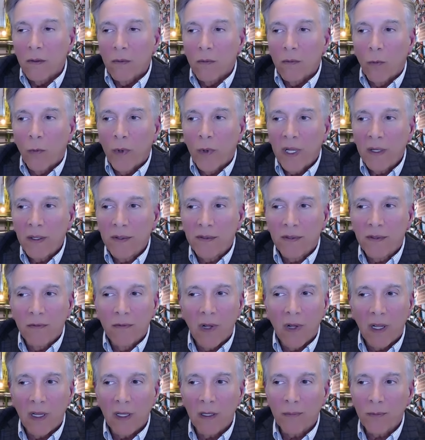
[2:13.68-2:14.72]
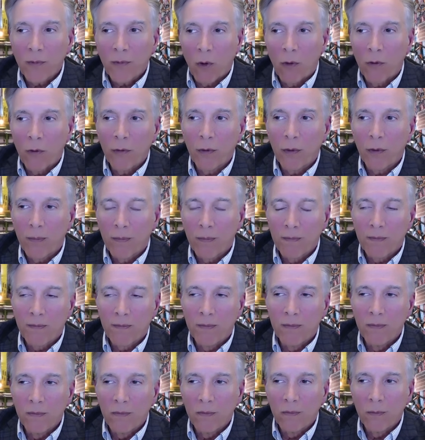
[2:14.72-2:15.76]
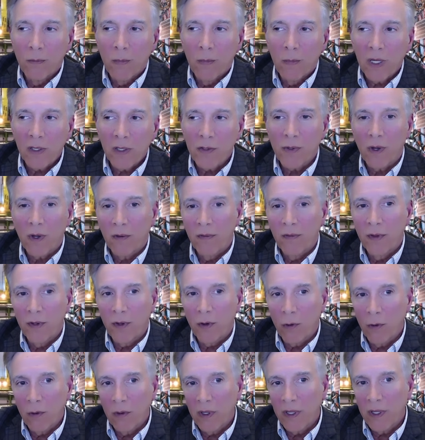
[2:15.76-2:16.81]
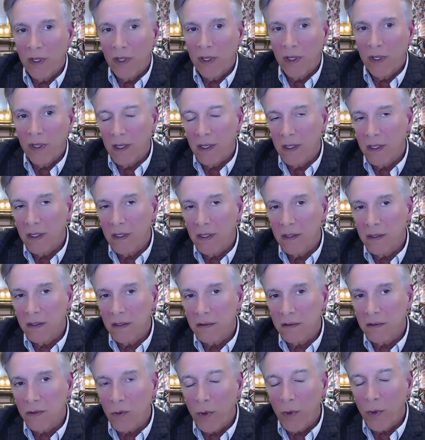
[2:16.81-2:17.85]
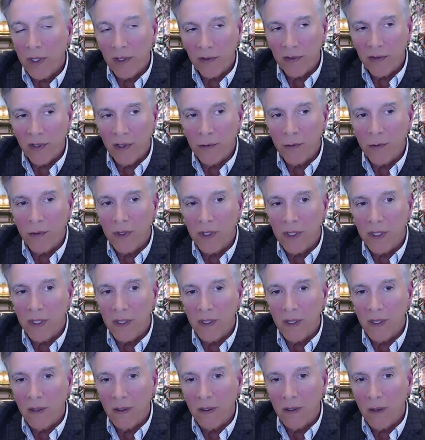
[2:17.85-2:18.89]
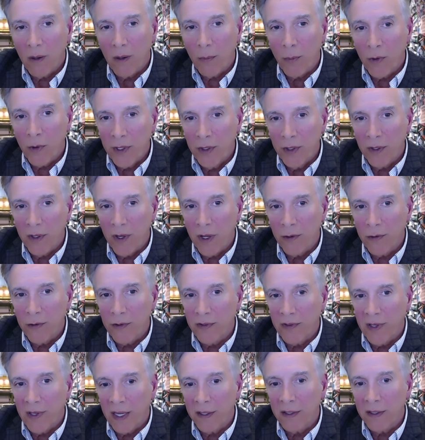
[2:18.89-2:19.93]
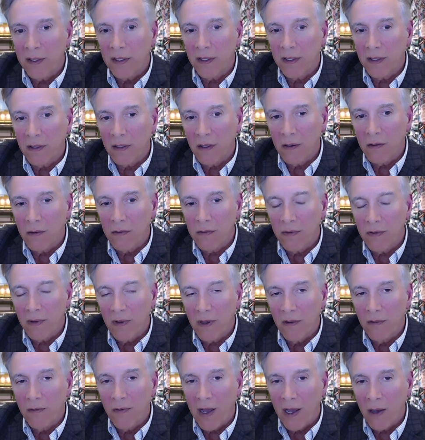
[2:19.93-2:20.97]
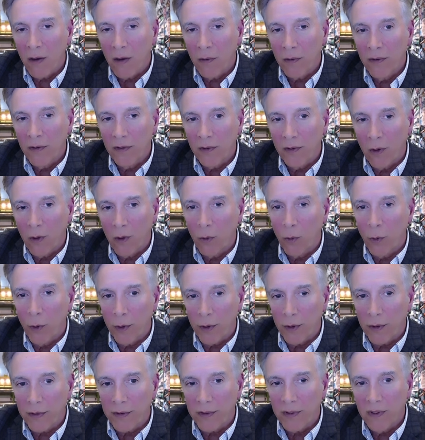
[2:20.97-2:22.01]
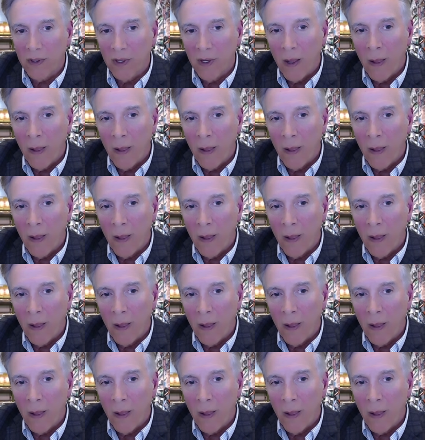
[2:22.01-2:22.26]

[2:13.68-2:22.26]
we developed over much of the early uh, 20th century uh, a pretty good understanding of, of how this all worked.